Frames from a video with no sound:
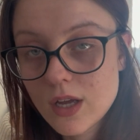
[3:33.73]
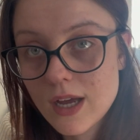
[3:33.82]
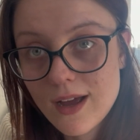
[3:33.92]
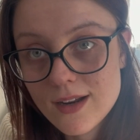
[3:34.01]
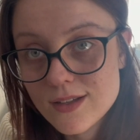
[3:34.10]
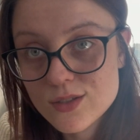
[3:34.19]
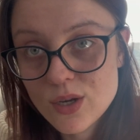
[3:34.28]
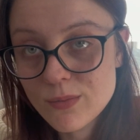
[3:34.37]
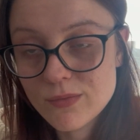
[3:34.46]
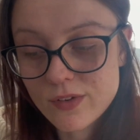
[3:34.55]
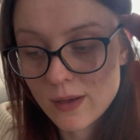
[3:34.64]
and it's
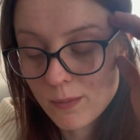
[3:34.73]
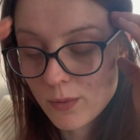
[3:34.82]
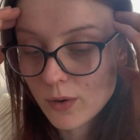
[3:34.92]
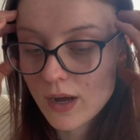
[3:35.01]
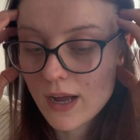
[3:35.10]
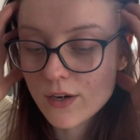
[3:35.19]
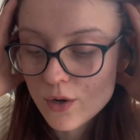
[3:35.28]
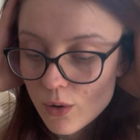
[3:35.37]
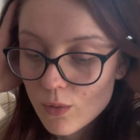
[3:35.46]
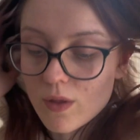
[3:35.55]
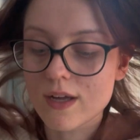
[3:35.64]
comfy, but I
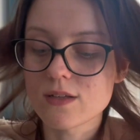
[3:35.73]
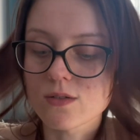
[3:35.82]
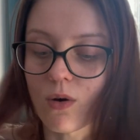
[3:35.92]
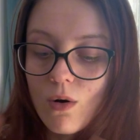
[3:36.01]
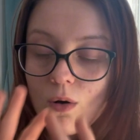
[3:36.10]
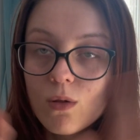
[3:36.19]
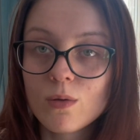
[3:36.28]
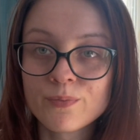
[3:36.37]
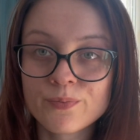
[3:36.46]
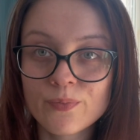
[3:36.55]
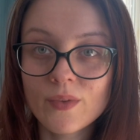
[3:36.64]
know that is all
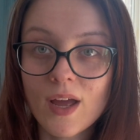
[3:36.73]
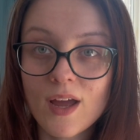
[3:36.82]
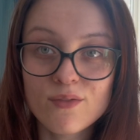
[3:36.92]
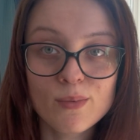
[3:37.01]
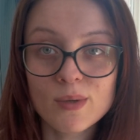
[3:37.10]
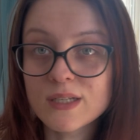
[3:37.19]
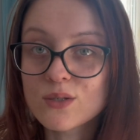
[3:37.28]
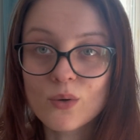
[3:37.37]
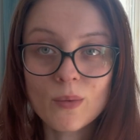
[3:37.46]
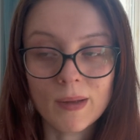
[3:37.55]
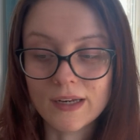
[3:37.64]
everybody's
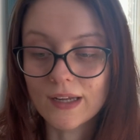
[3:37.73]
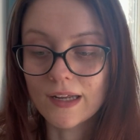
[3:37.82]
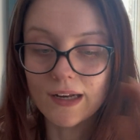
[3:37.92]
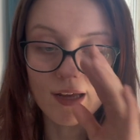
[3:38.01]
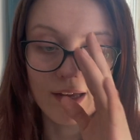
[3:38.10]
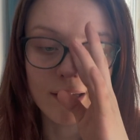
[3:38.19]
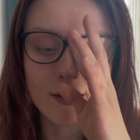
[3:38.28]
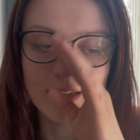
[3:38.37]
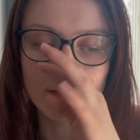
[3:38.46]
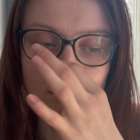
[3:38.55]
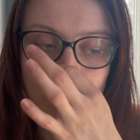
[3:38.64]
own opinion
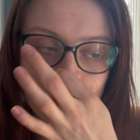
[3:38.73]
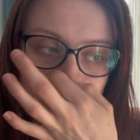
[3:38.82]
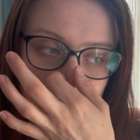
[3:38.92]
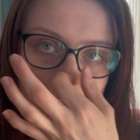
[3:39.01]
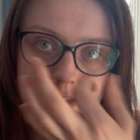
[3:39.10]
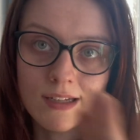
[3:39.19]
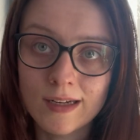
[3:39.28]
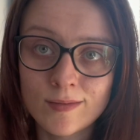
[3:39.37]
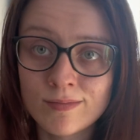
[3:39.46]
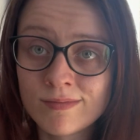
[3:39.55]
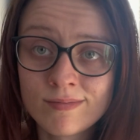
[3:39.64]
and skin.
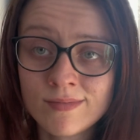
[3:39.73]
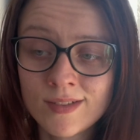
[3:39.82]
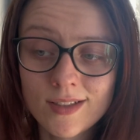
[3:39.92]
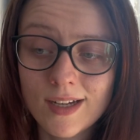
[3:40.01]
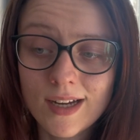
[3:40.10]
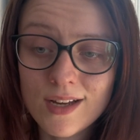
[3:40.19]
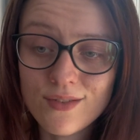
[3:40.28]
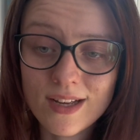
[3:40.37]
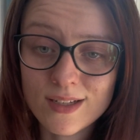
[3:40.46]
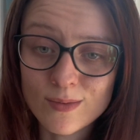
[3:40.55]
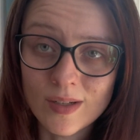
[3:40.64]
I have
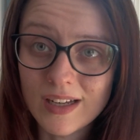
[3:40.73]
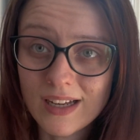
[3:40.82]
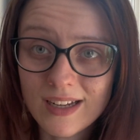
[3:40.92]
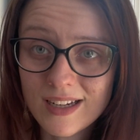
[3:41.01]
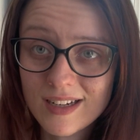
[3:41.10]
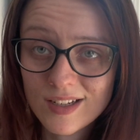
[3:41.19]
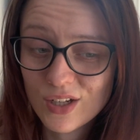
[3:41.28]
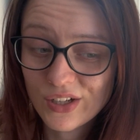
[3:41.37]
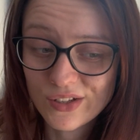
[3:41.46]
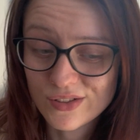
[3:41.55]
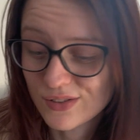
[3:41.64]
eczema. I get it,
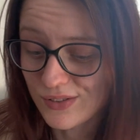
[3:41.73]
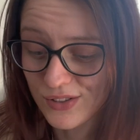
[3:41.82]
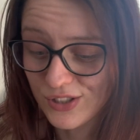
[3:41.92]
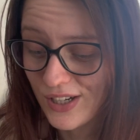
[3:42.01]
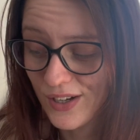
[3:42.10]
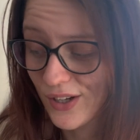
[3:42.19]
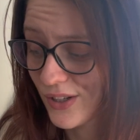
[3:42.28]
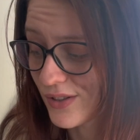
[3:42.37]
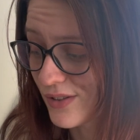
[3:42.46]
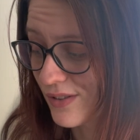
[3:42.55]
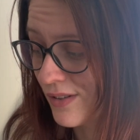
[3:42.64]
girls. Shit
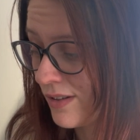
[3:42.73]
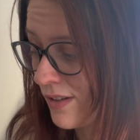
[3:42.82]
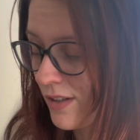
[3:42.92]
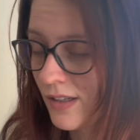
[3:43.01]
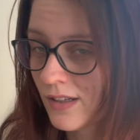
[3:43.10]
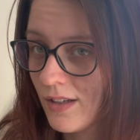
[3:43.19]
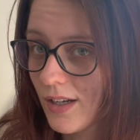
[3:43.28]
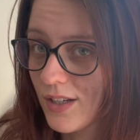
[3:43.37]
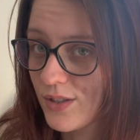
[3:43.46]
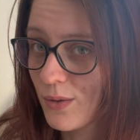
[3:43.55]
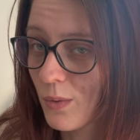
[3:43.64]
hurts. I
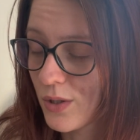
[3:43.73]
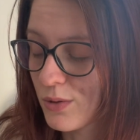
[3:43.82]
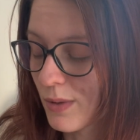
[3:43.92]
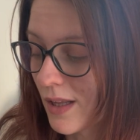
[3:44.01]
should watch my